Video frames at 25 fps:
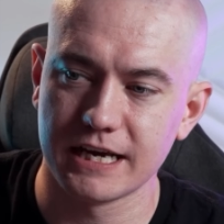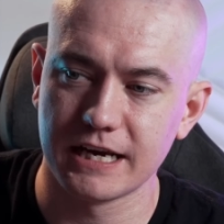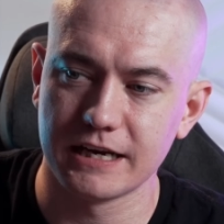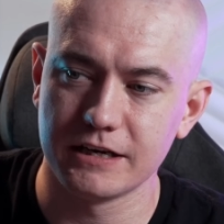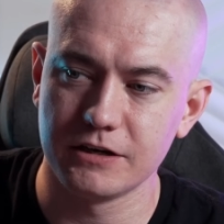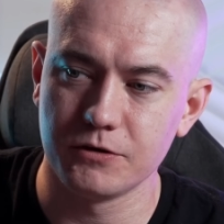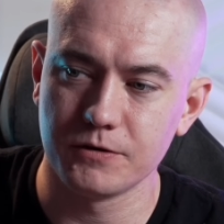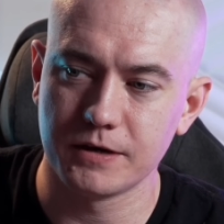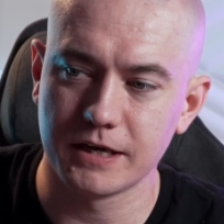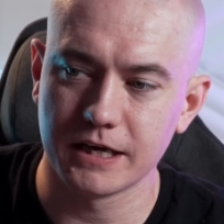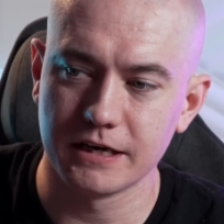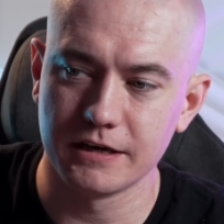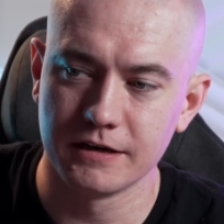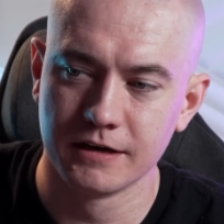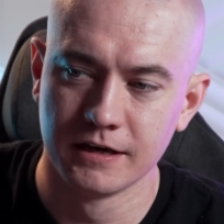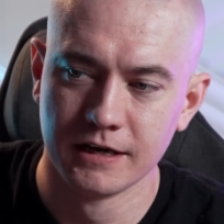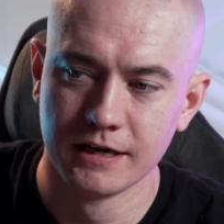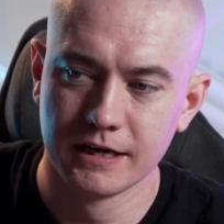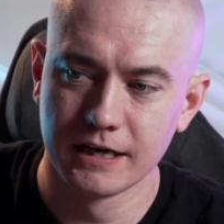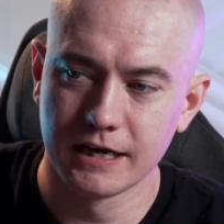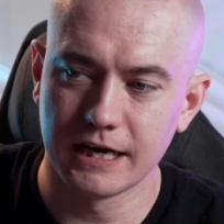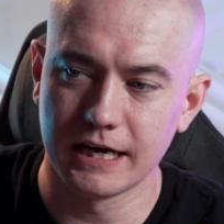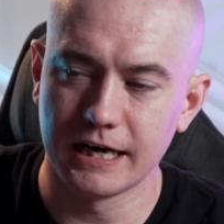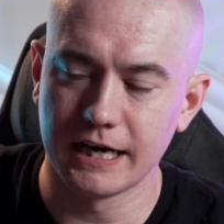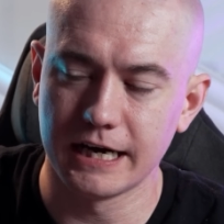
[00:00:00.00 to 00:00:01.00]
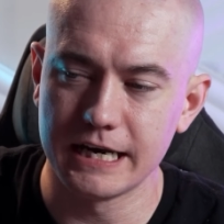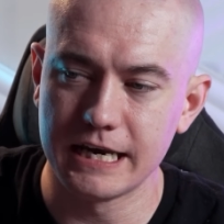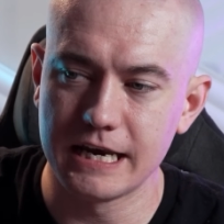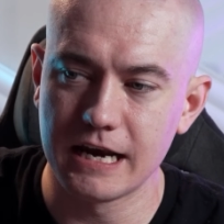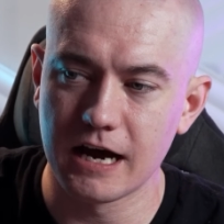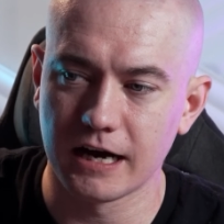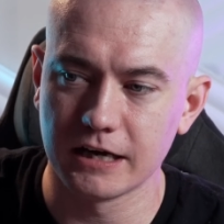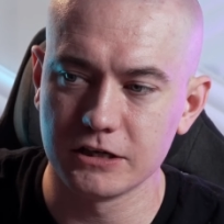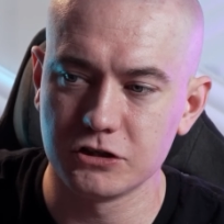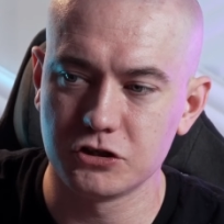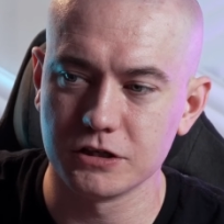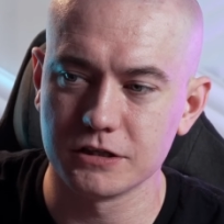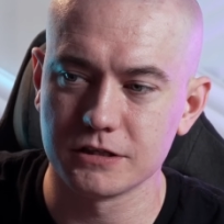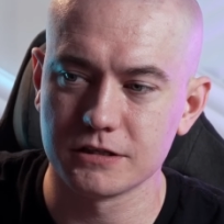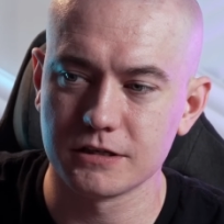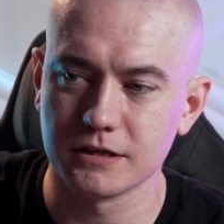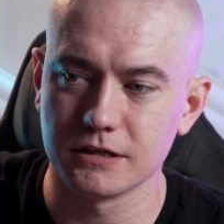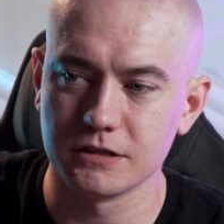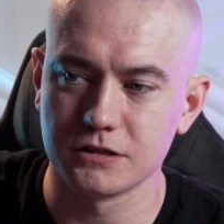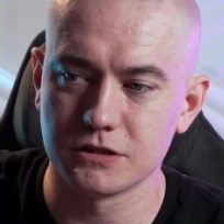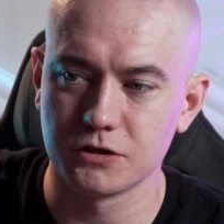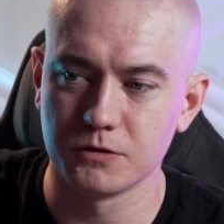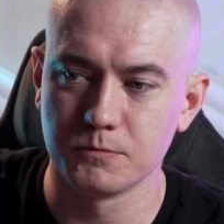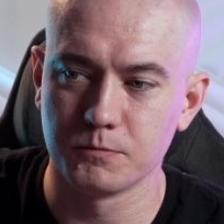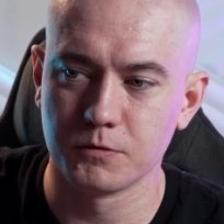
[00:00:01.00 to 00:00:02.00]
and you can uh, not just
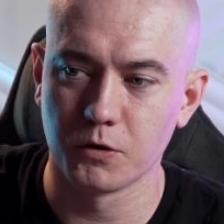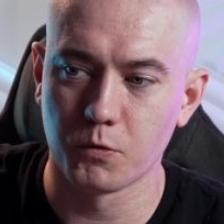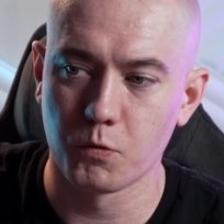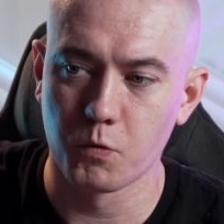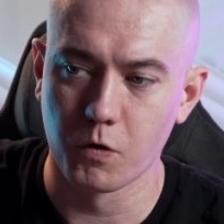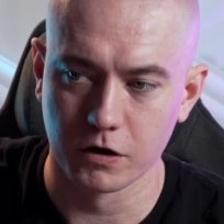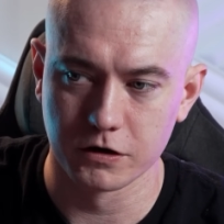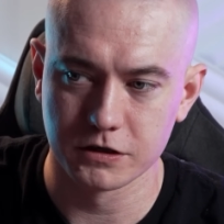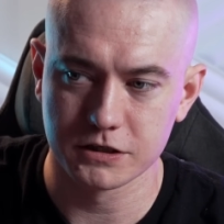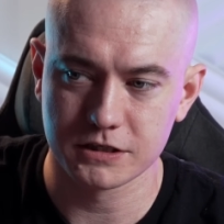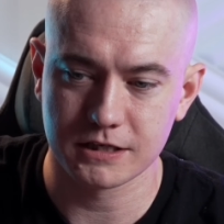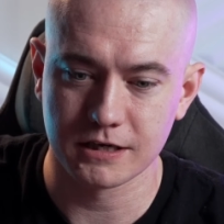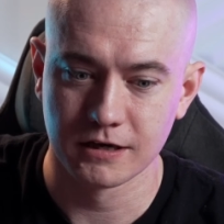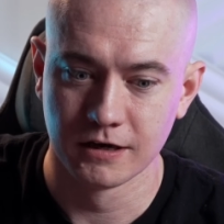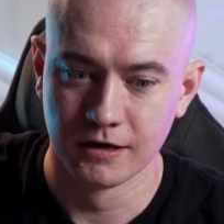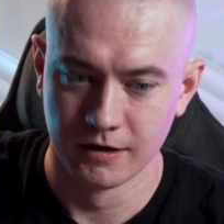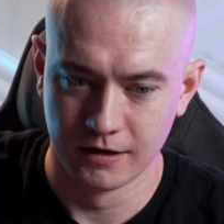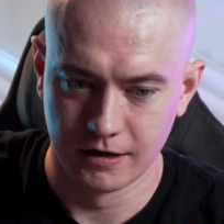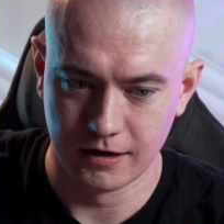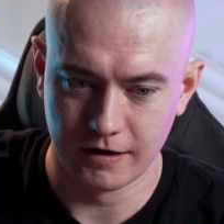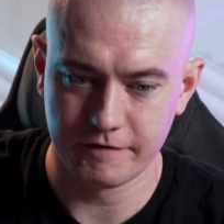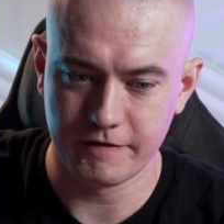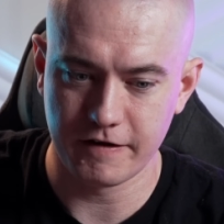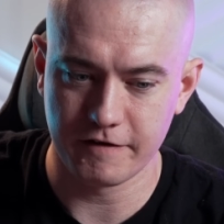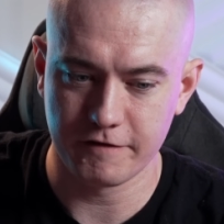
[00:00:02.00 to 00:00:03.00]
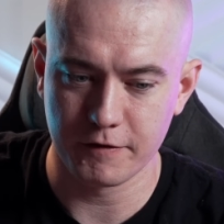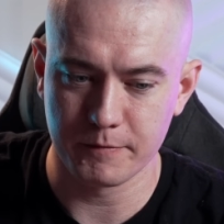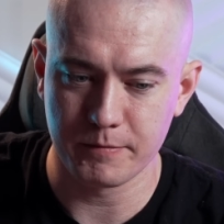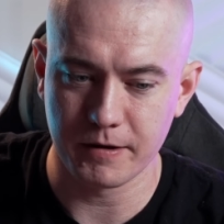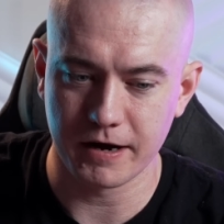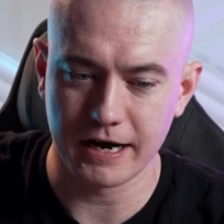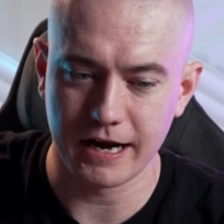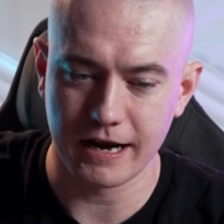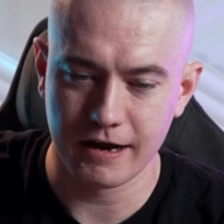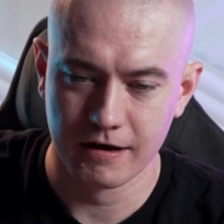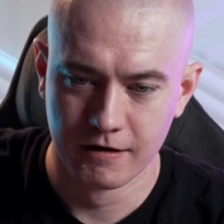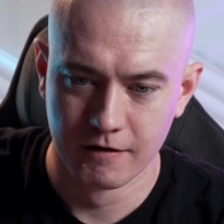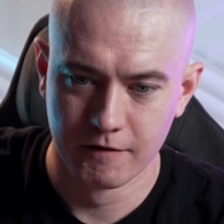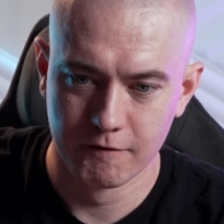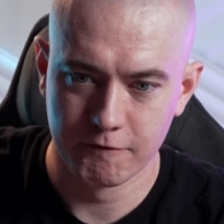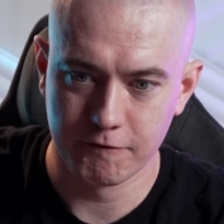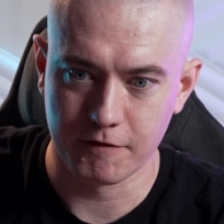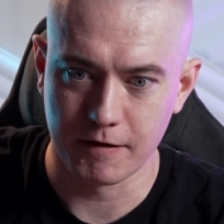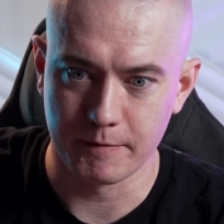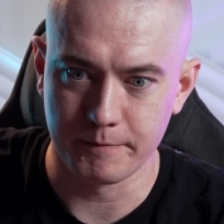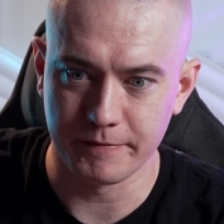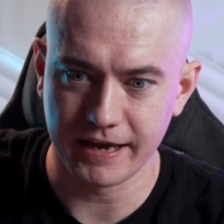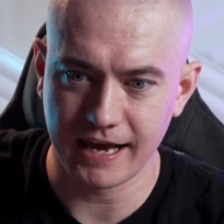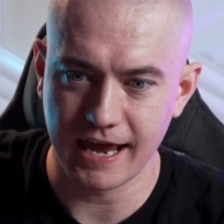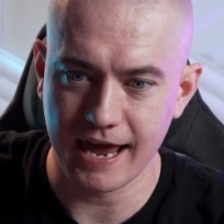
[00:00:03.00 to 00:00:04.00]
assume the worst of everybody
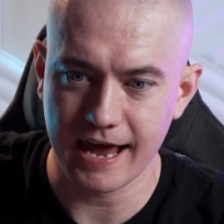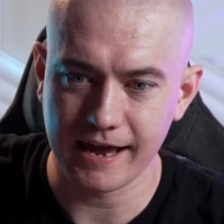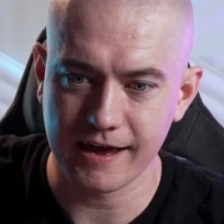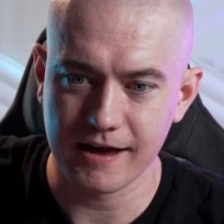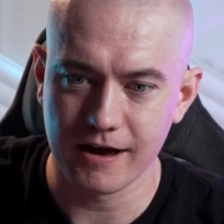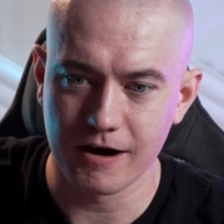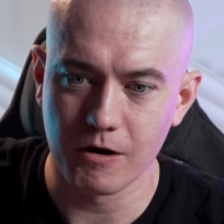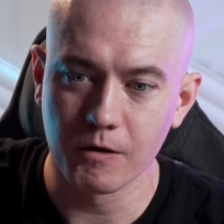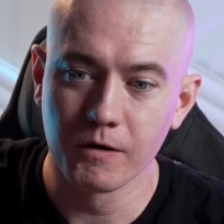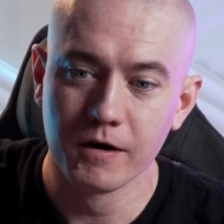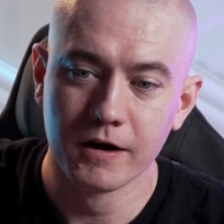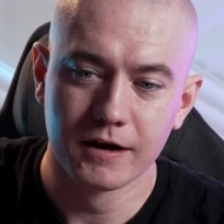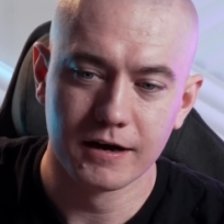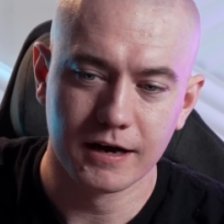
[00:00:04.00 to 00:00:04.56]
from the get-go.